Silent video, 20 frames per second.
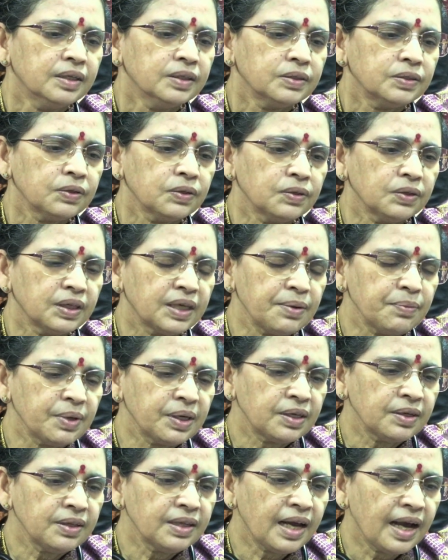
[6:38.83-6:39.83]
So, coming
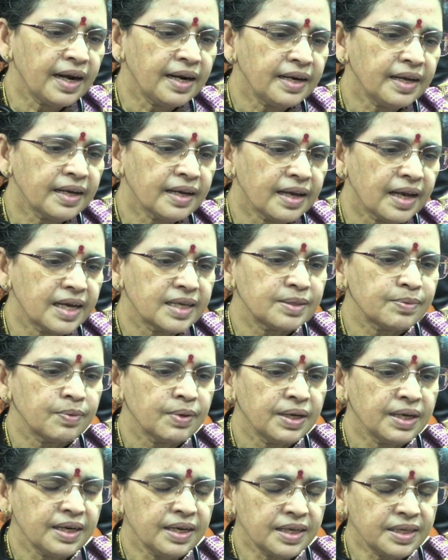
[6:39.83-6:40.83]
to the ida gas,
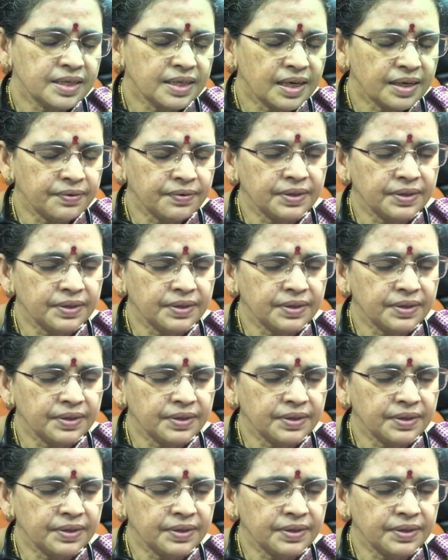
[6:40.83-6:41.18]
initiate